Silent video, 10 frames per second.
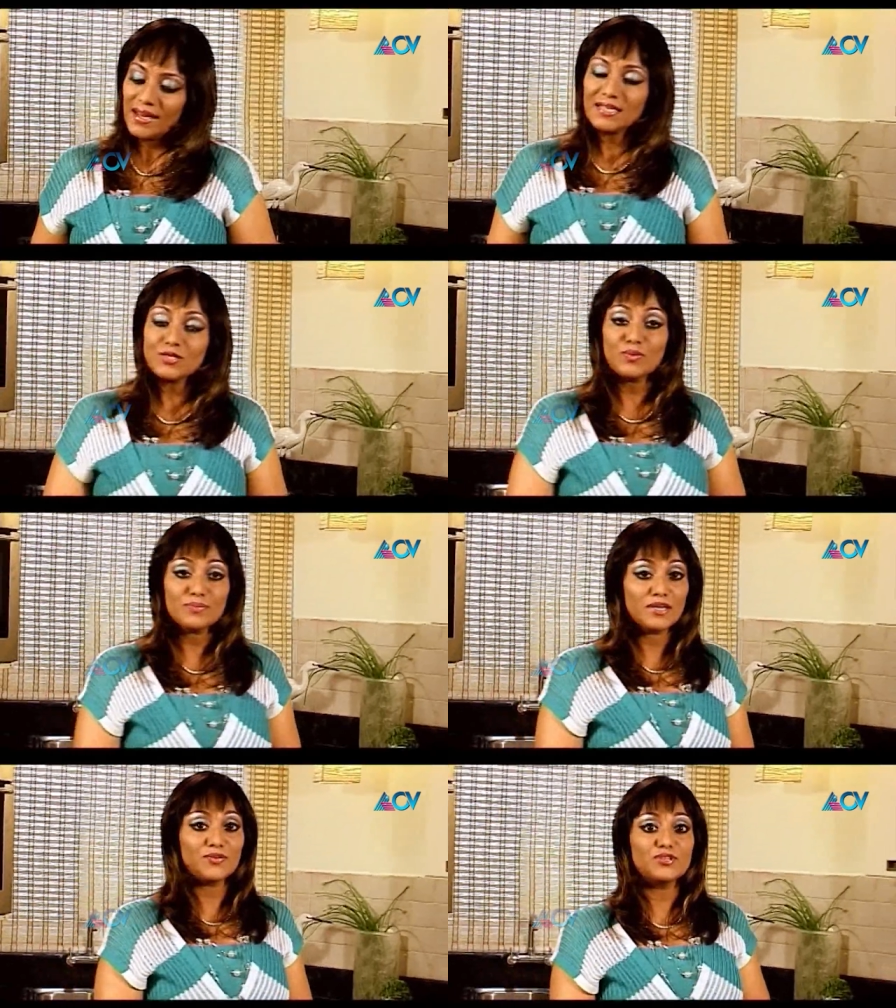Next,
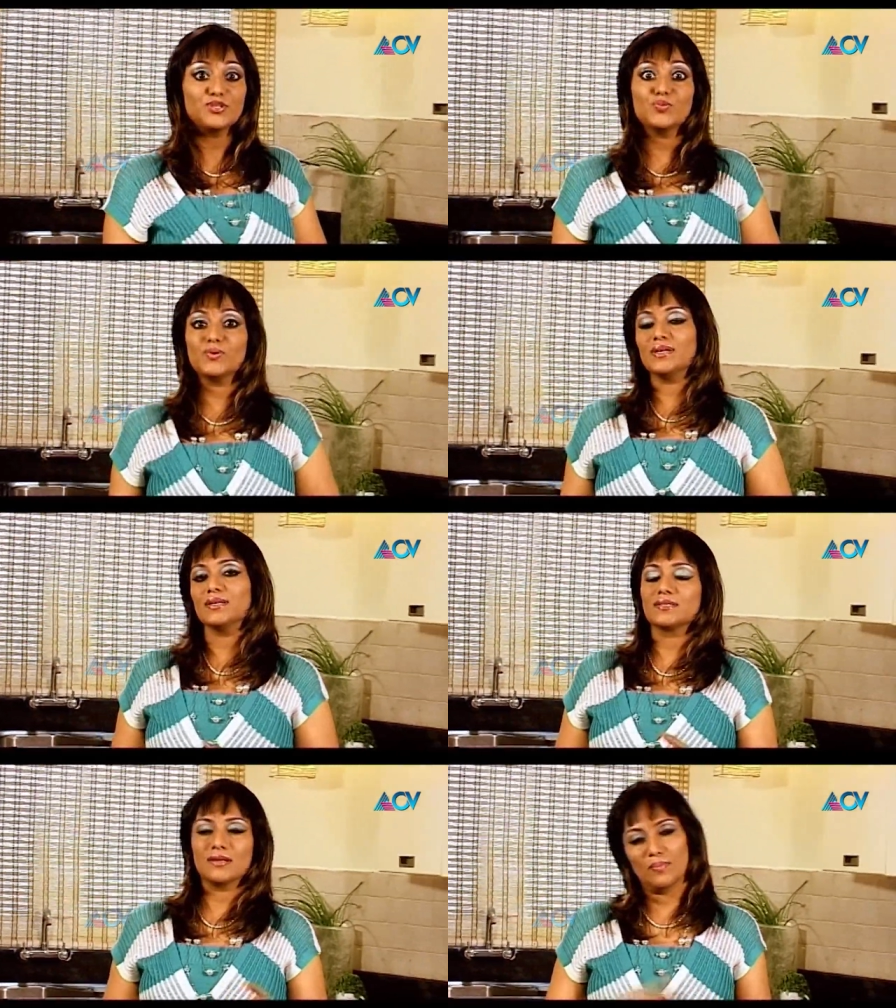what we're going to do
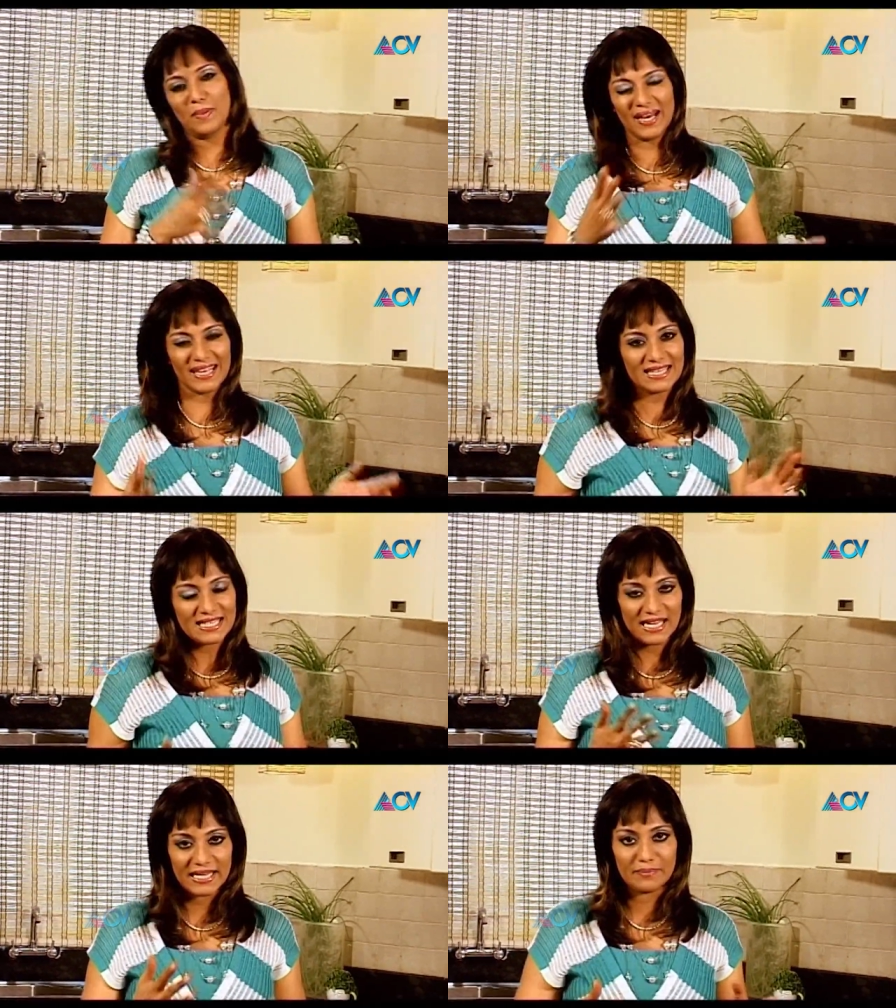is by the
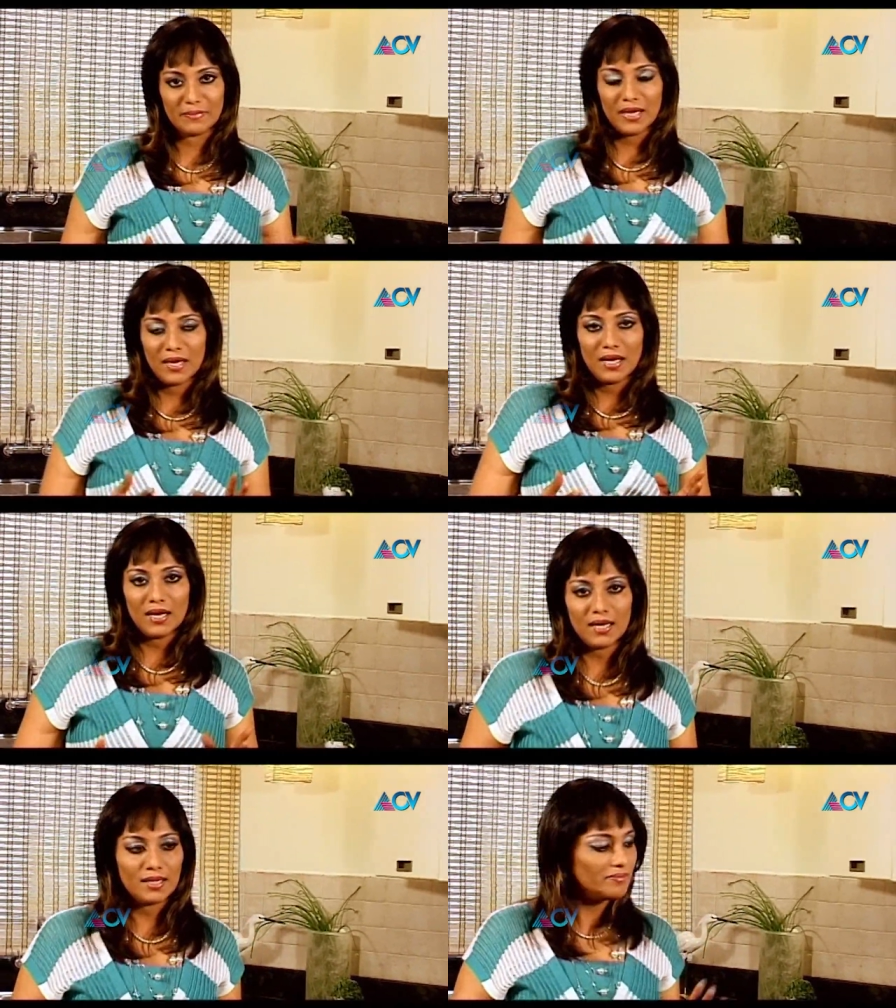time
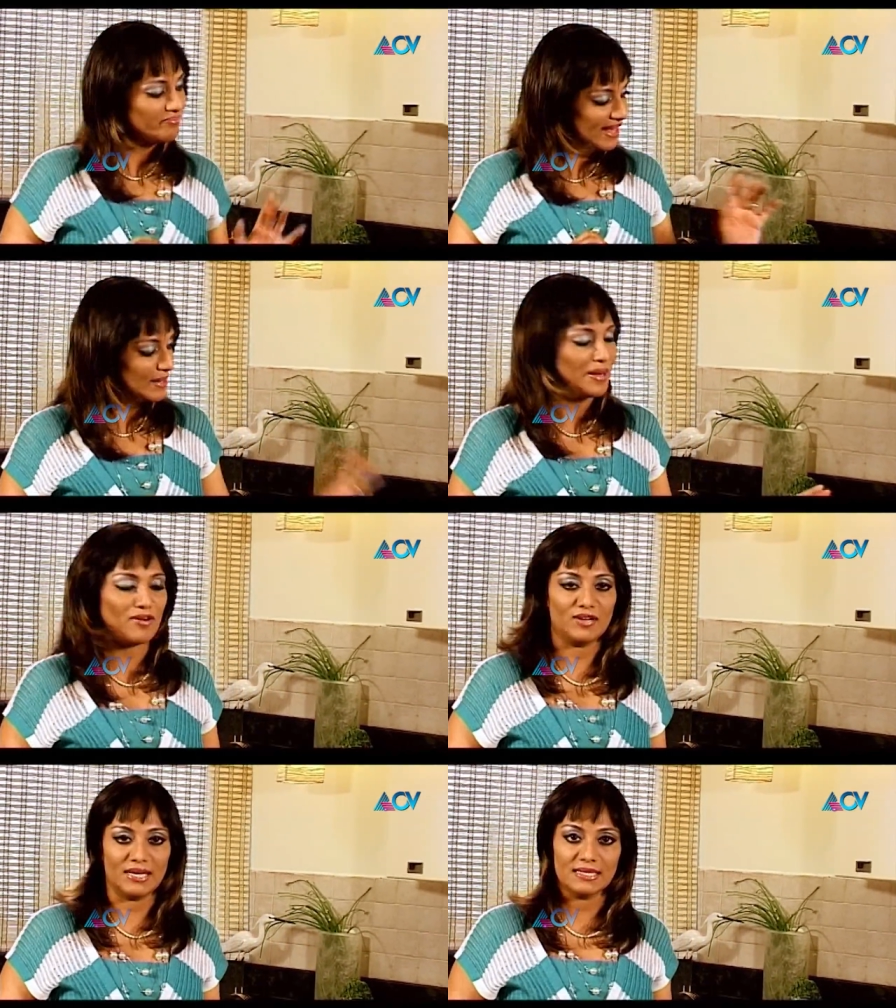uh, that
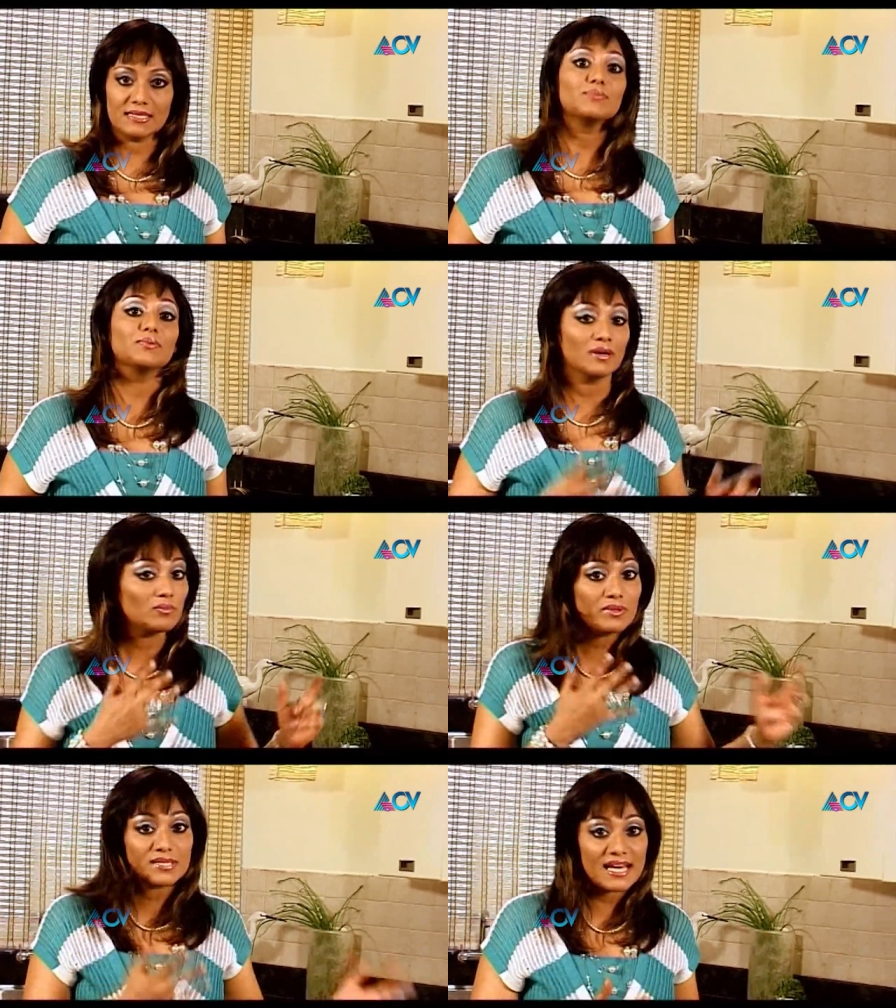marinates, you
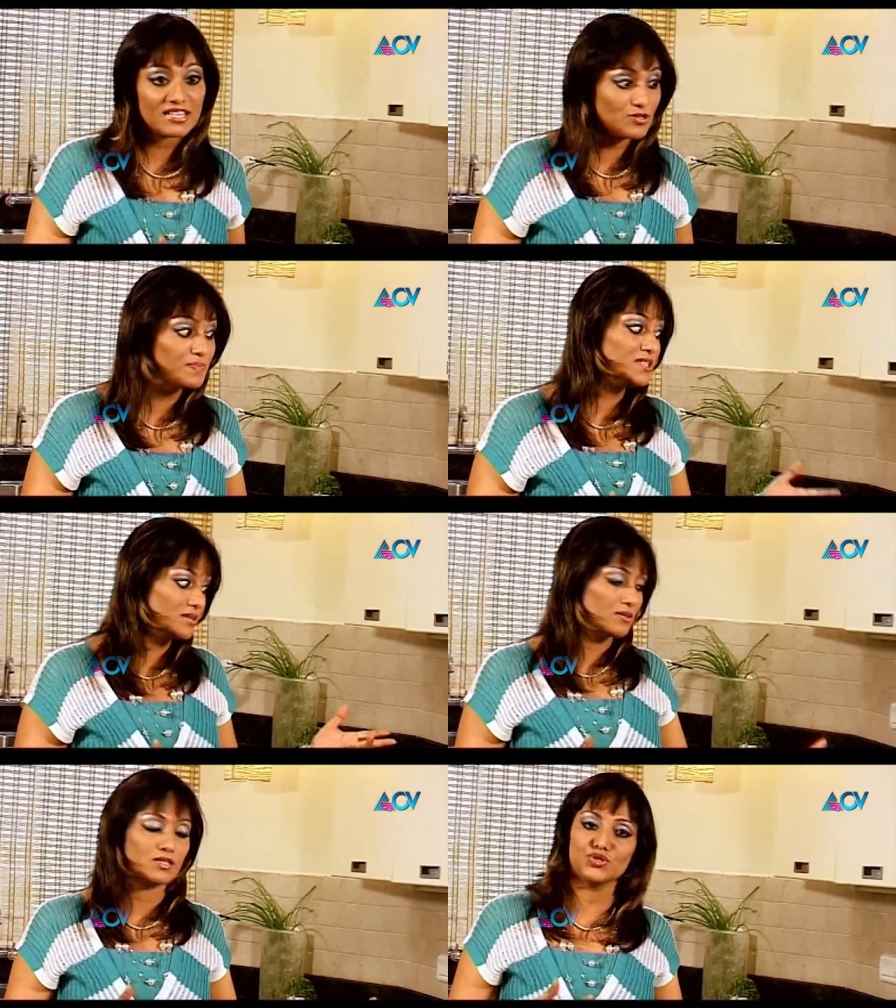now this has to be
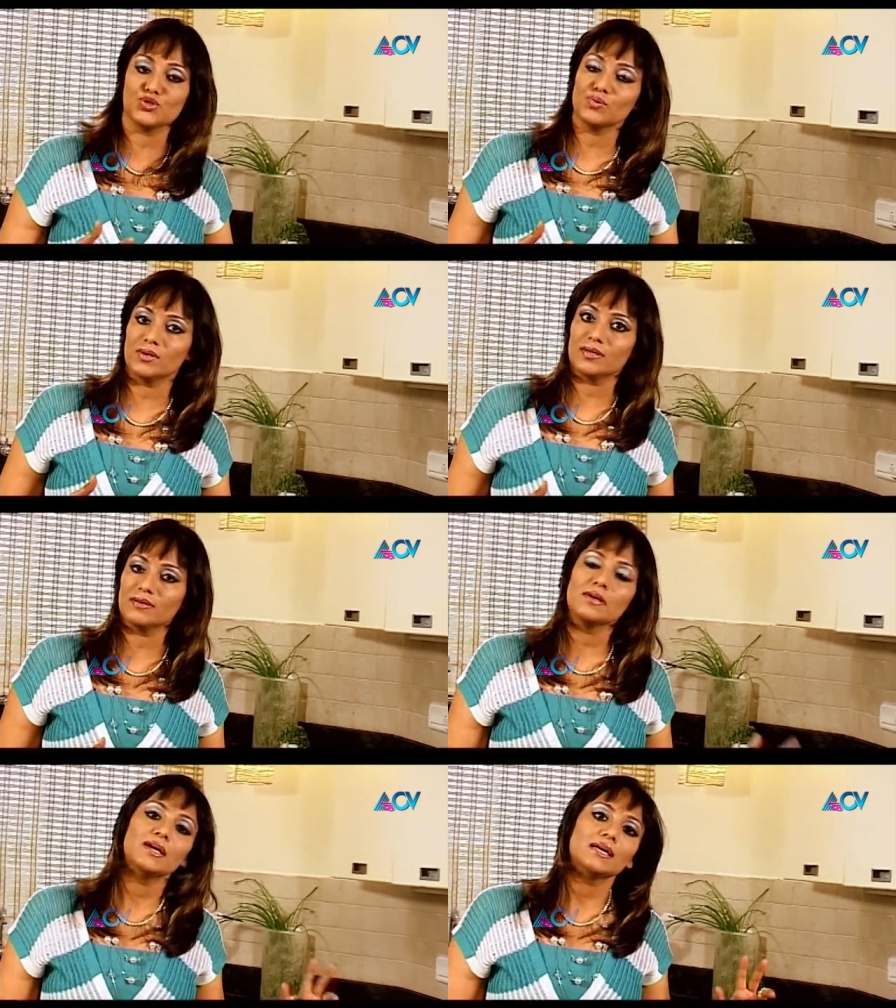turned into
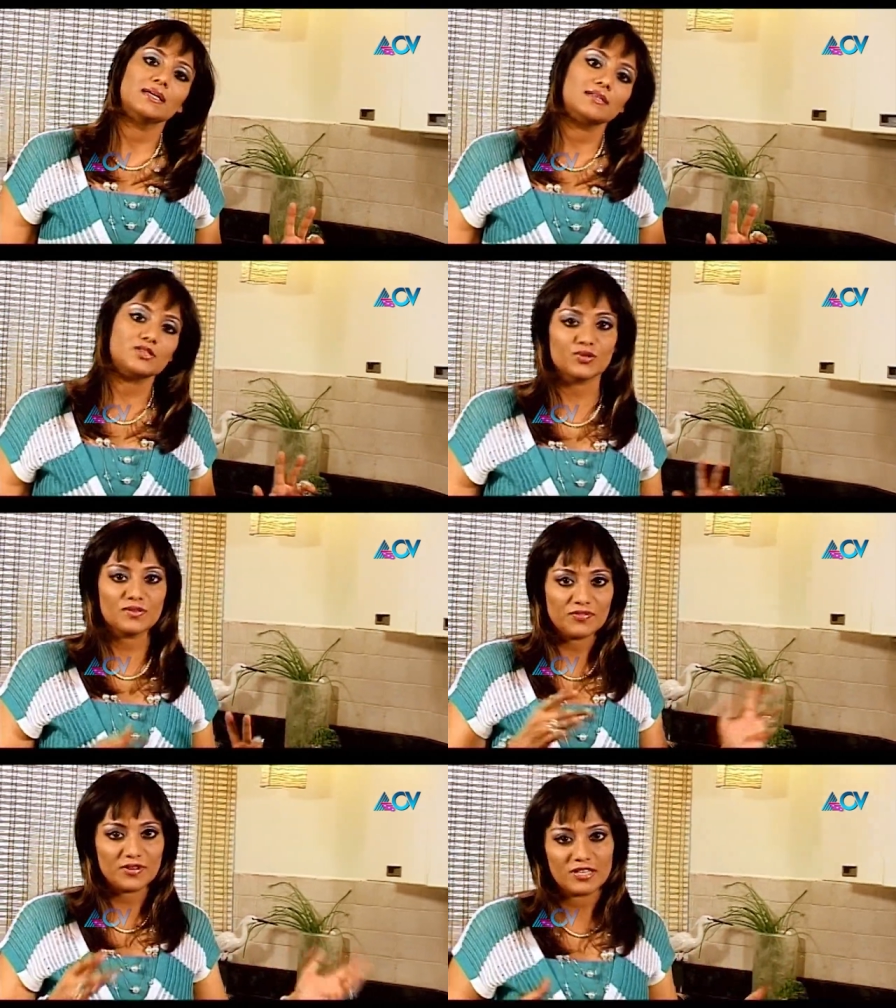a sort
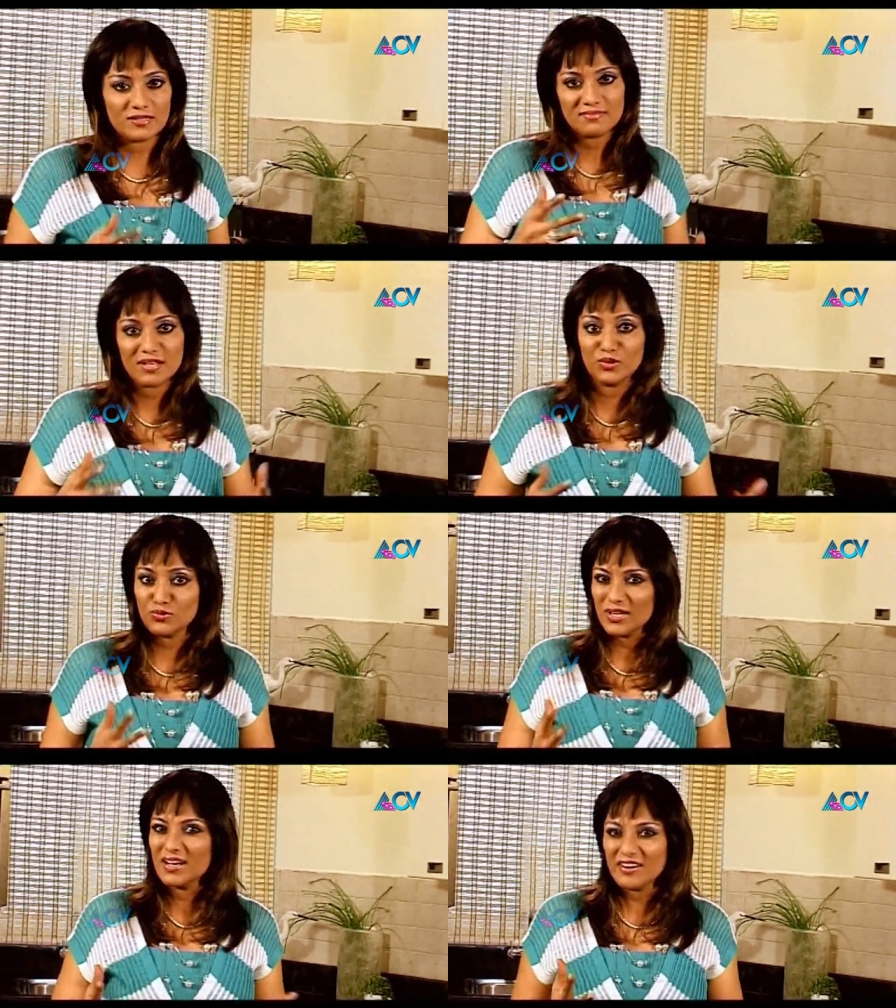of a uh,
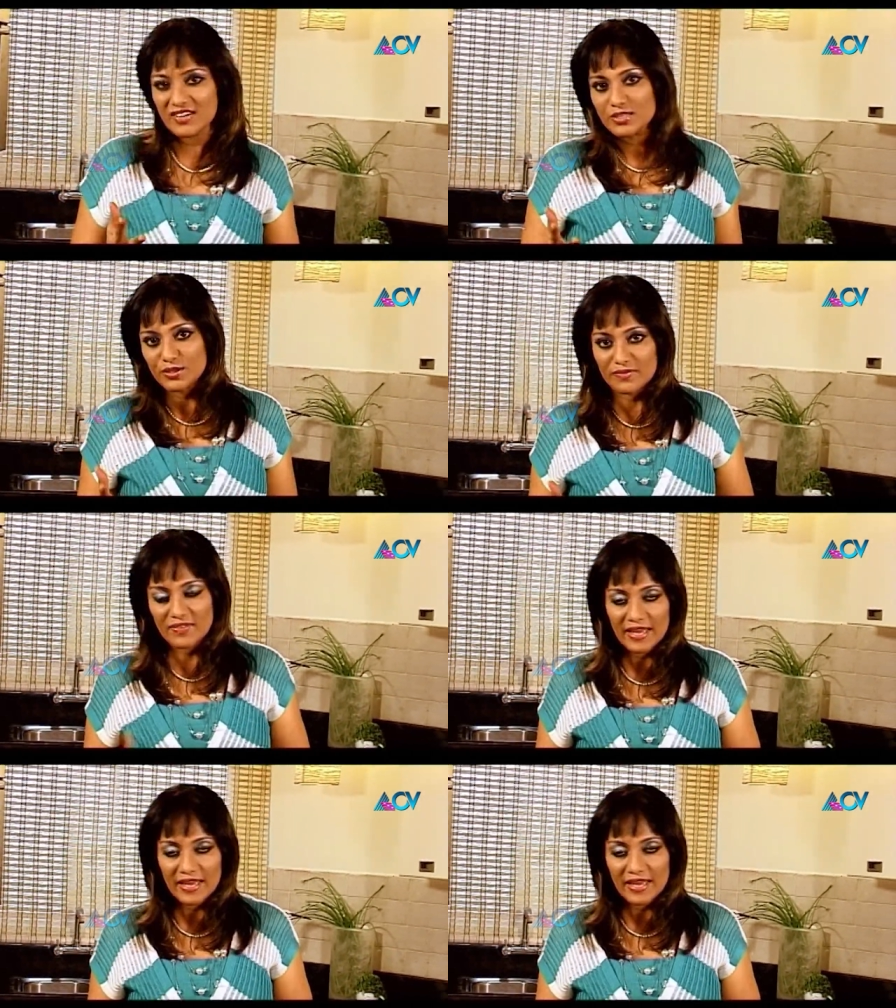tandoori curry sort of